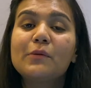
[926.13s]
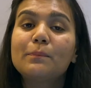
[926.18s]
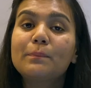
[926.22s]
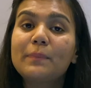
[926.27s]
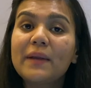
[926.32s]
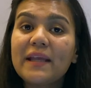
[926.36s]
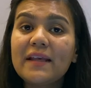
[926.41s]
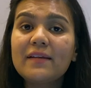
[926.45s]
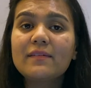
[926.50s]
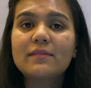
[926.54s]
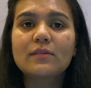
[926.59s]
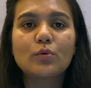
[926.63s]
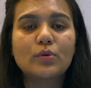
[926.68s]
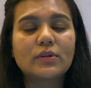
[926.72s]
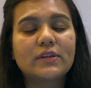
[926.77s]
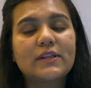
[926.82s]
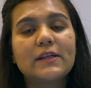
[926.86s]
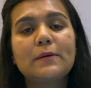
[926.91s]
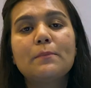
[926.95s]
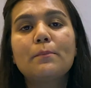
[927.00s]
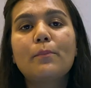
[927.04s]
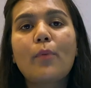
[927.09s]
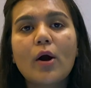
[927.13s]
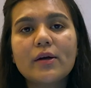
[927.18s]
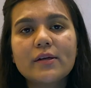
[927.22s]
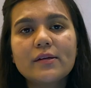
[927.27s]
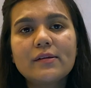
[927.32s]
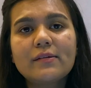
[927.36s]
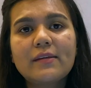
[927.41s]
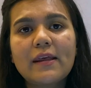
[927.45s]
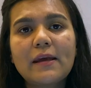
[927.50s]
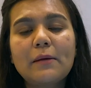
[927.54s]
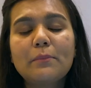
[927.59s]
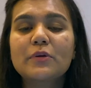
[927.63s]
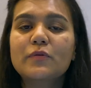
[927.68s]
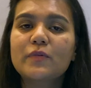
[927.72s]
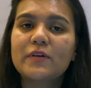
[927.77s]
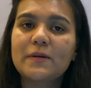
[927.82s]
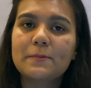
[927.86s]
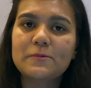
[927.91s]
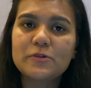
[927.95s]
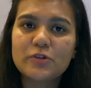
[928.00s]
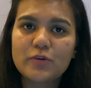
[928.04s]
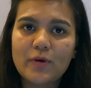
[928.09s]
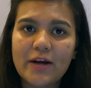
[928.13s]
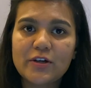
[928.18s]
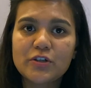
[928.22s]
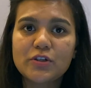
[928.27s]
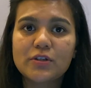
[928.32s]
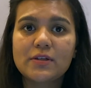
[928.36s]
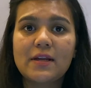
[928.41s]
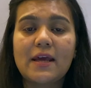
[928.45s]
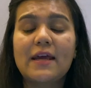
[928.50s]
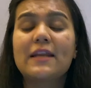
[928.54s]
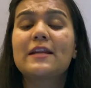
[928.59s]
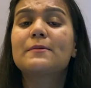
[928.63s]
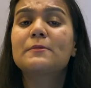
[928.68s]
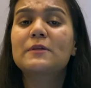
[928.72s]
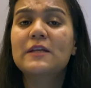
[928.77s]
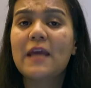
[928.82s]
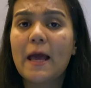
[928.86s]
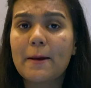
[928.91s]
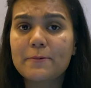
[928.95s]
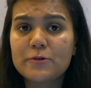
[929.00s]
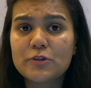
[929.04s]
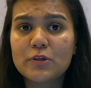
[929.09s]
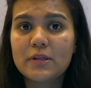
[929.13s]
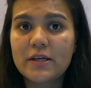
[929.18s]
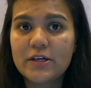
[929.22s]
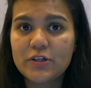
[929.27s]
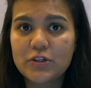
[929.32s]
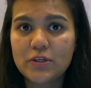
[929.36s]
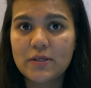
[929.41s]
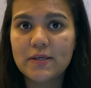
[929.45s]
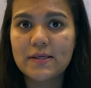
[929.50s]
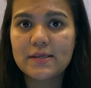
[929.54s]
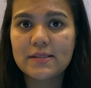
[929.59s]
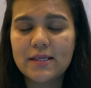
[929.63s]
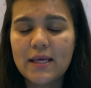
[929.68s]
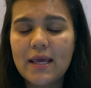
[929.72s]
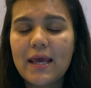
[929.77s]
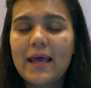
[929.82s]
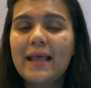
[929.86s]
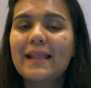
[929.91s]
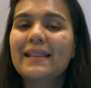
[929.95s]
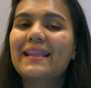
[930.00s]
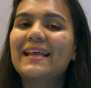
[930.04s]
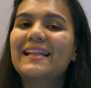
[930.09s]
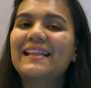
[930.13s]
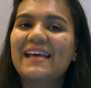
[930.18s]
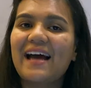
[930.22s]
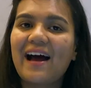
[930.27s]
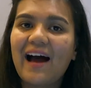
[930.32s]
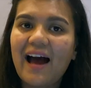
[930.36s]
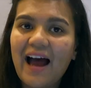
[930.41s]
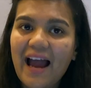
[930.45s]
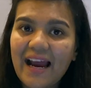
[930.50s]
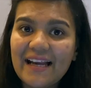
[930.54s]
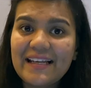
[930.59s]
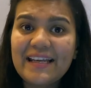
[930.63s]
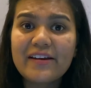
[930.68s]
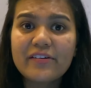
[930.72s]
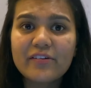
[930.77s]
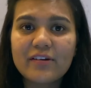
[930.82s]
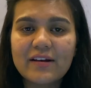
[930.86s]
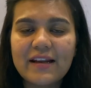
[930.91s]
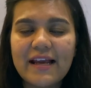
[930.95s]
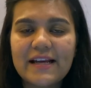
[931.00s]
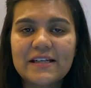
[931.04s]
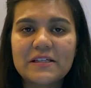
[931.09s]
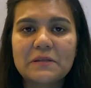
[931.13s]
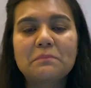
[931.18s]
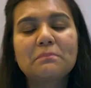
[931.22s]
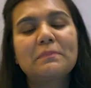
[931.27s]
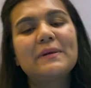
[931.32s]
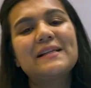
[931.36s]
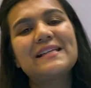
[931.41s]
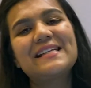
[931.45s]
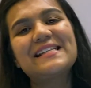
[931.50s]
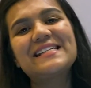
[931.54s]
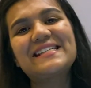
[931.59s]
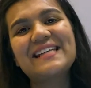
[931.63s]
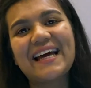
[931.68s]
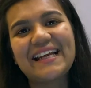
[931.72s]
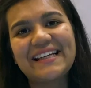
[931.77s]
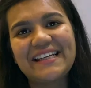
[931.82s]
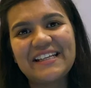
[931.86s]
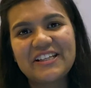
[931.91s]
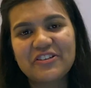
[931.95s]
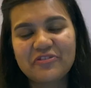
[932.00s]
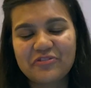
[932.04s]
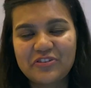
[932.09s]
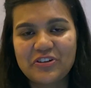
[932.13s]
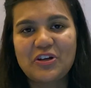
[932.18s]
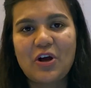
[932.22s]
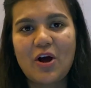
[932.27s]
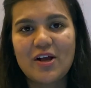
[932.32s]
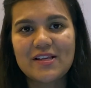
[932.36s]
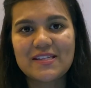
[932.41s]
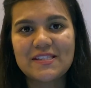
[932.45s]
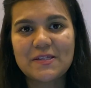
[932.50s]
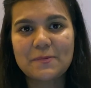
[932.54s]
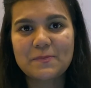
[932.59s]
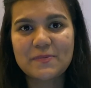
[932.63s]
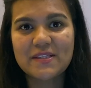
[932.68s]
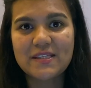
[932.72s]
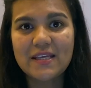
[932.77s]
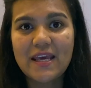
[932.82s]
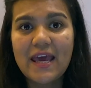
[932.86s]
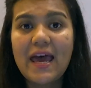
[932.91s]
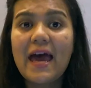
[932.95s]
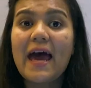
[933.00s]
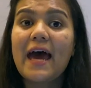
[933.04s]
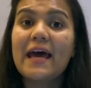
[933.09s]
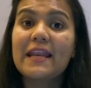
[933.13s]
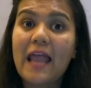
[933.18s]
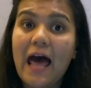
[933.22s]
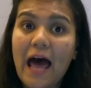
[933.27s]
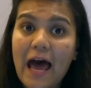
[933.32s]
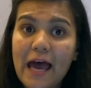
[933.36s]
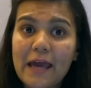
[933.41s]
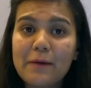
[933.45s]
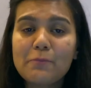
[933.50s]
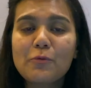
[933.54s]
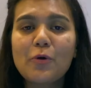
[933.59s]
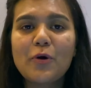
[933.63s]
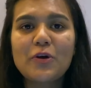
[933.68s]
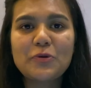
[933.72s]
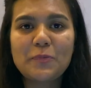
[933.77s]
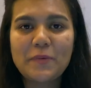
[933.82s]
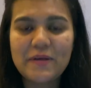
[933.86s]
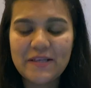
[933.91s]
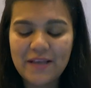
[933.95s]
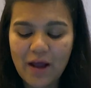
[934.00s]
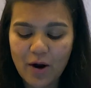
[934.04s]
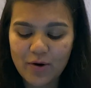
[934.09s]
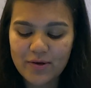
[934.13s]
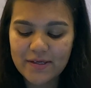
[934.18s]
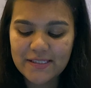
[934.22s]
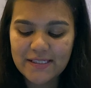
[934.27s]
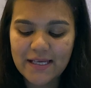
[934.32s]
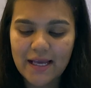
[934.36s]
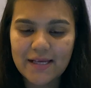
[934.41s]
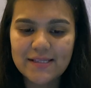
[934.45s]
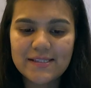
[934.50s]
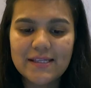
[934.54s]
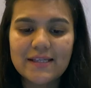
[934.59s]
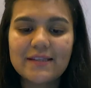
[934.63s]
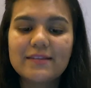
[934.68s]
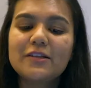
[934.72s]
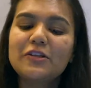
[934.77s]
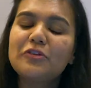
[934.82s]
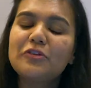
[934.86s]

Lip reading: Please note, the important thing between abstraction and encapsulation is that they are highly related but entirely different concepts, and I am going to be now discussing the